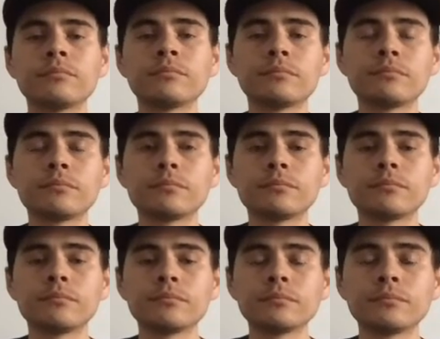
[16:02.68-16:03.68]

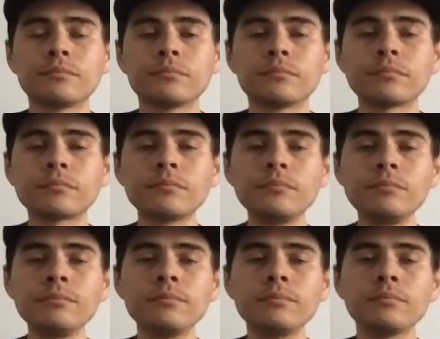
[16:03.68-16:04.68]

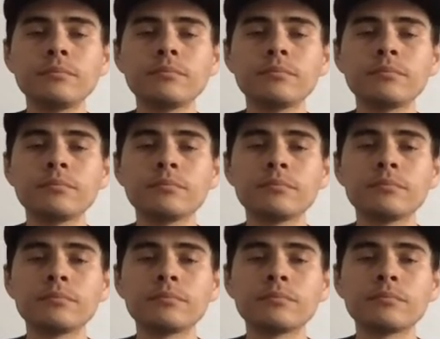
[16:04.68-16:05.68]

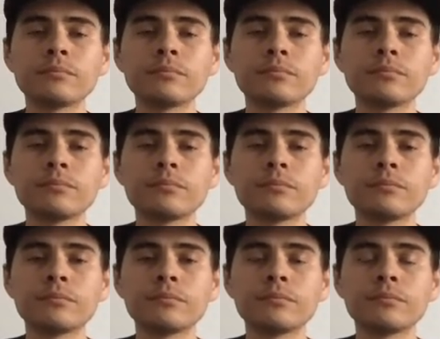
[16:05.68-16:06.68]

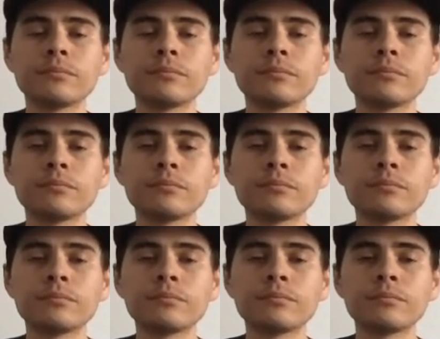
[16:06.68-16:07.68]
(silent)